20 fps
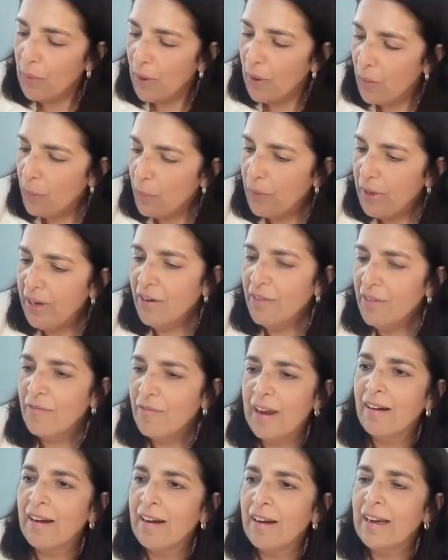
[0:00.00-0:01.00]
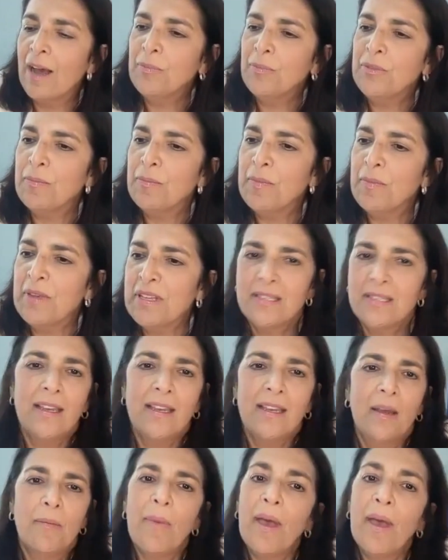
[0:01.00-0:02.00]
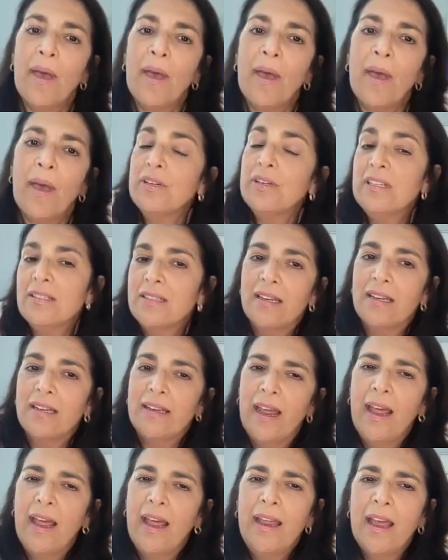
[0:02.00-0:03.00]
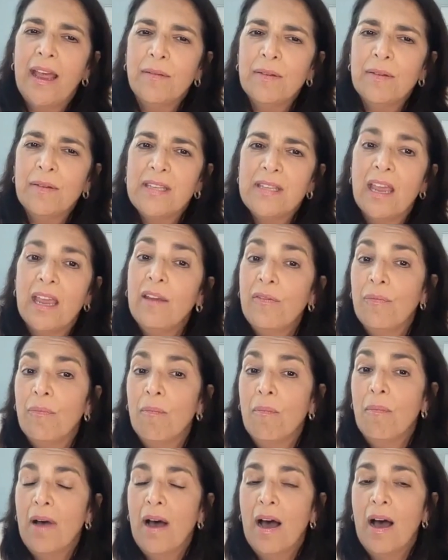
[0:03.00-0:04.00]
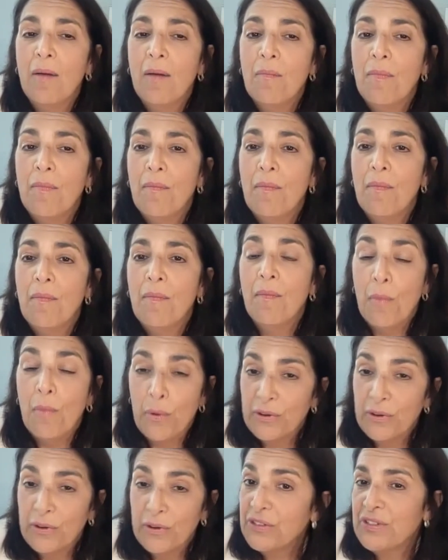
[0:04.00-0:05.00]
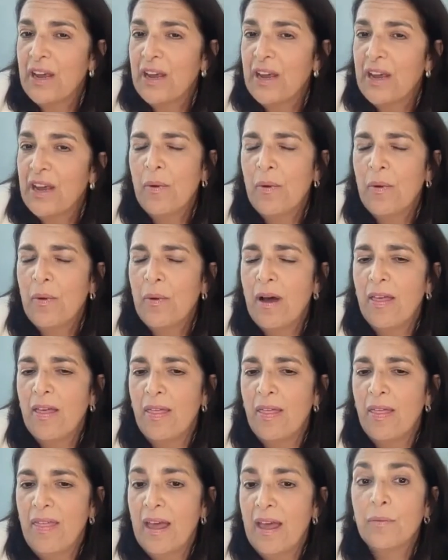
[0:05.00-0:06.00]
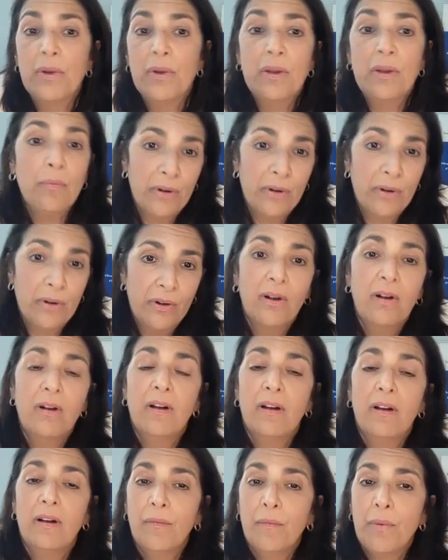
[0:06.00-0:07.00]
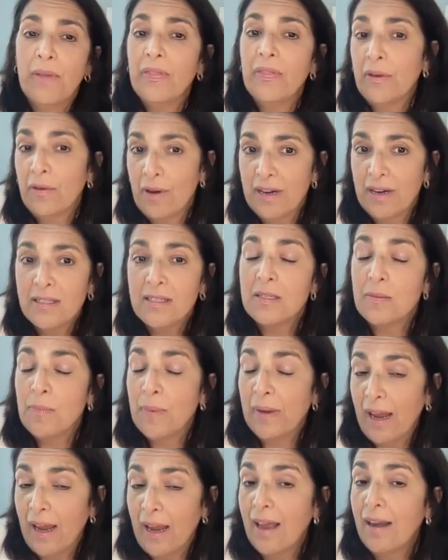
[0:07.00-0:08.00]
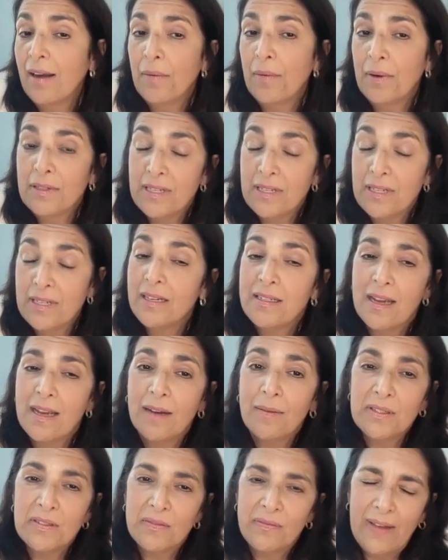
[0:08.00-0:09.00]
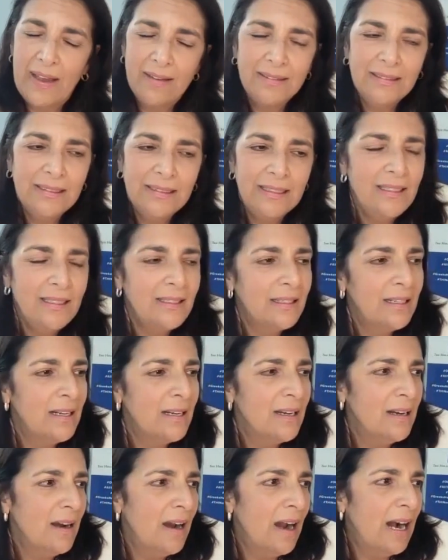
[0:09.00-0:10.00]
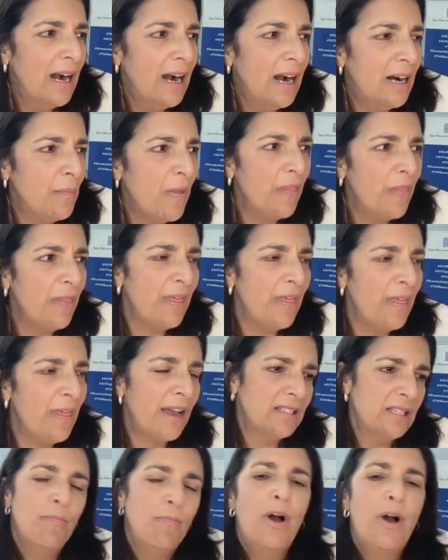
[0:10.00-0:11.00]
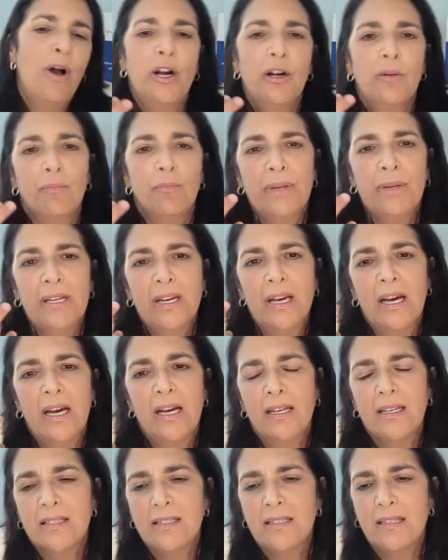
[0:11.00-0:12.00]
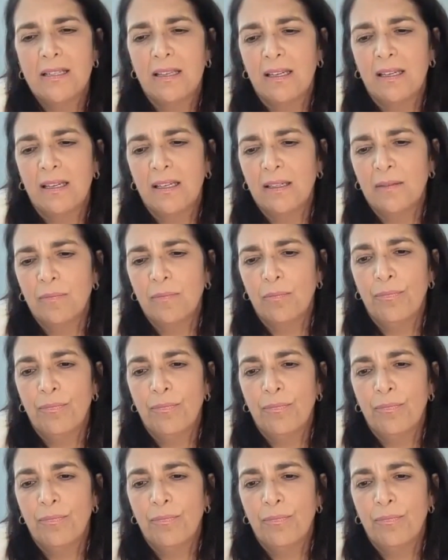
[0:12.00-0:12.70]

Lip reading: Well, we are very optimistic about Greece today. I would say more so than we were when the crisis began and when THI was founded. That's in part because the